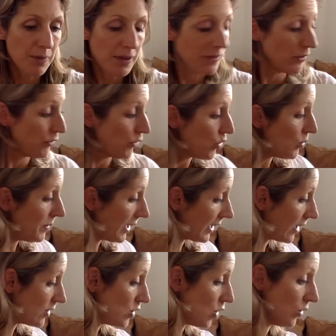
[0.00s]
The form
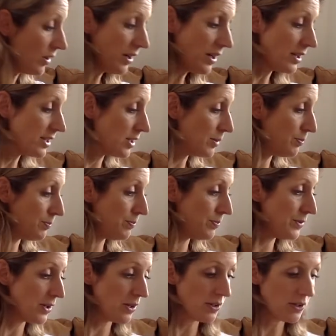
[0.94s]
then goes on
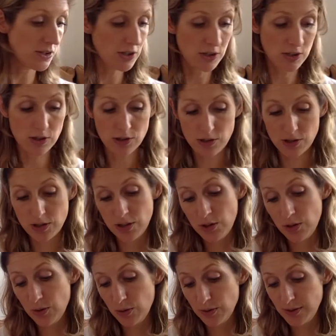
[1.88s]

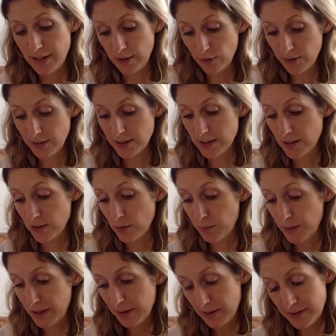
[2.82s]
to delve into a
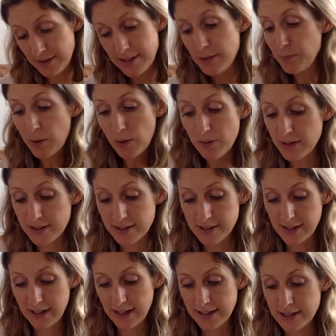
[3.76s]
bit deeper
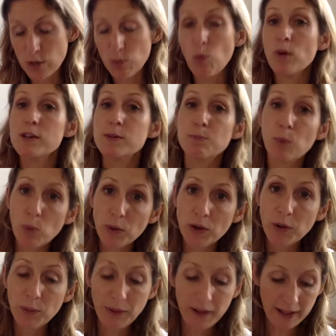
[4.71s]
into what's brought
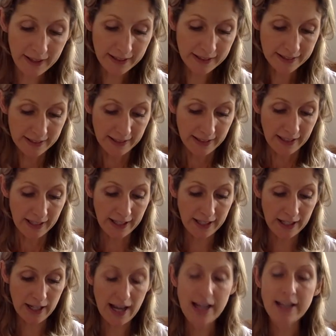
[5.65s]
you here,
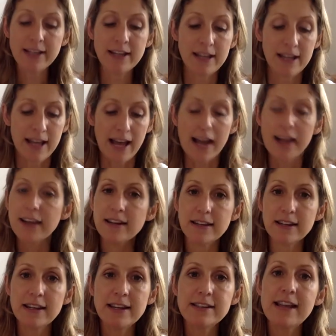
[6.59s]
and
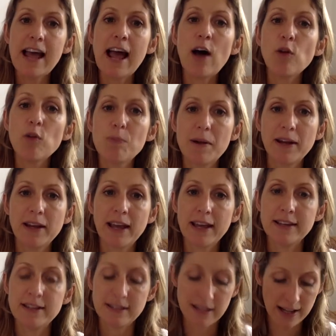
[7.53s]
into health
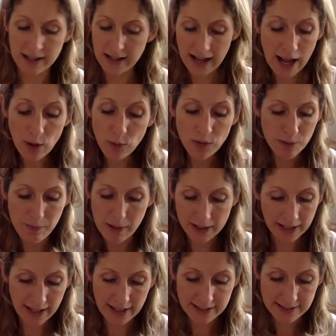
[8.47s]
and
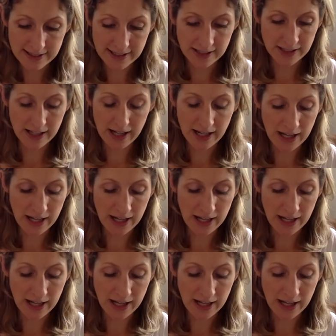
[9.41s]
medication